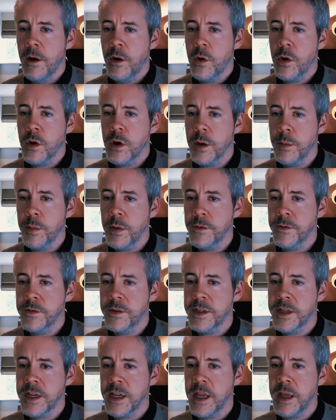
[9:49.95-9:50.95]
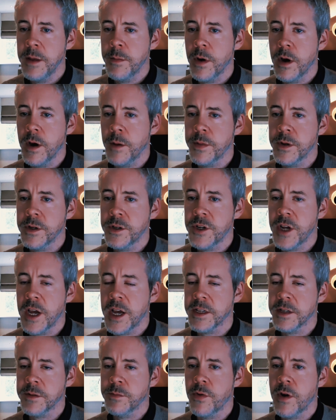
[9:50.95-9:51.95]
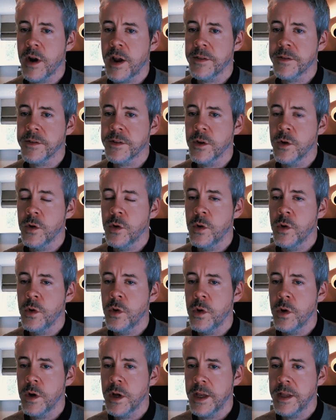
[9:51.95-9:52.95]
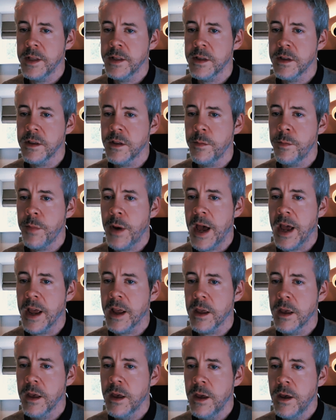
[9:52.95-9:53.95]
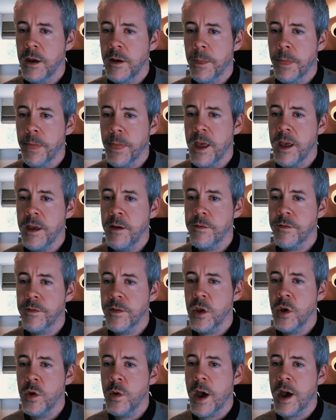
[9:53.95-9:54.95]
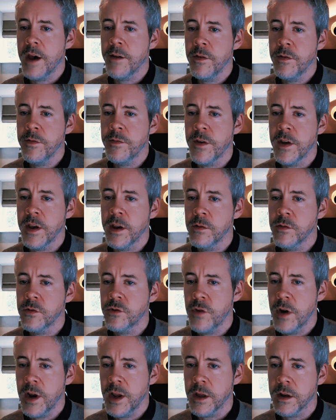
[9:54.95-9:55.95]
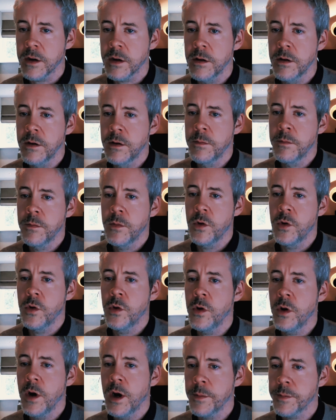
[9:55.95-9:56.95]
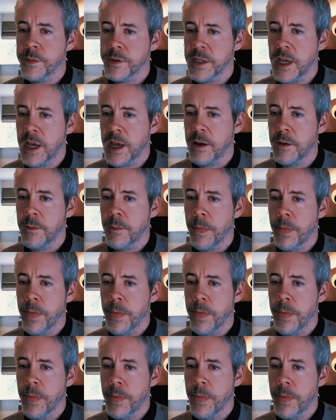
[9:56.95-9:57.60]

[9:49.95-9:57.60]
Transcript: or a couple of deep upper chest breaths or into the back if you ever feel triggered or upset